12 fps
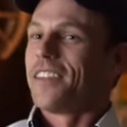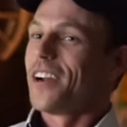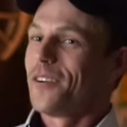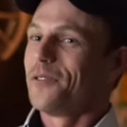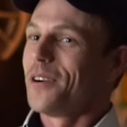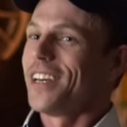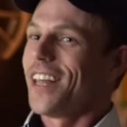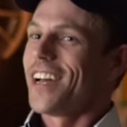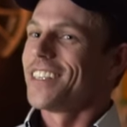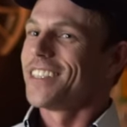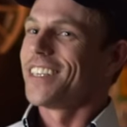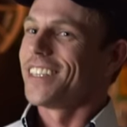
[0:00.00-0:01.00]
They don't
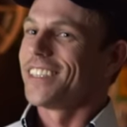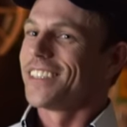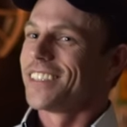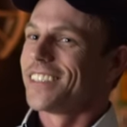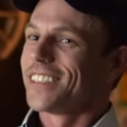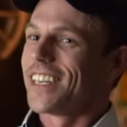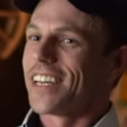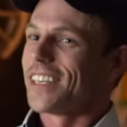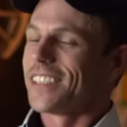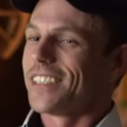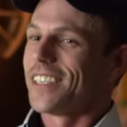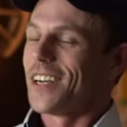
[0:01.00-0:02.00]
realize that,
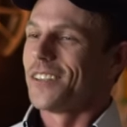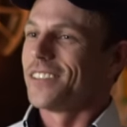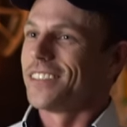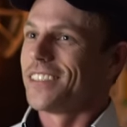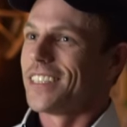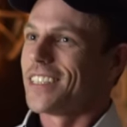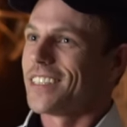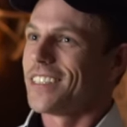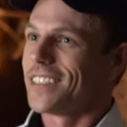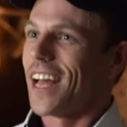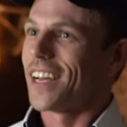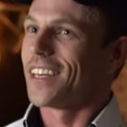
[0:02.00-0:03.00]
you know, that
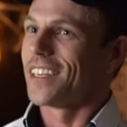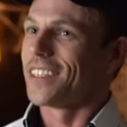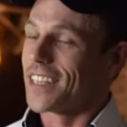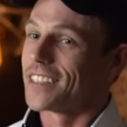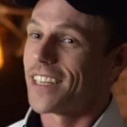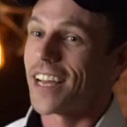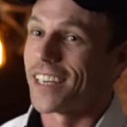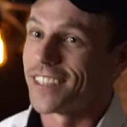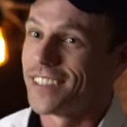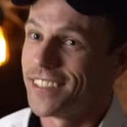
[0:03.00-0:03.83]
this is not gonna, it's not gonna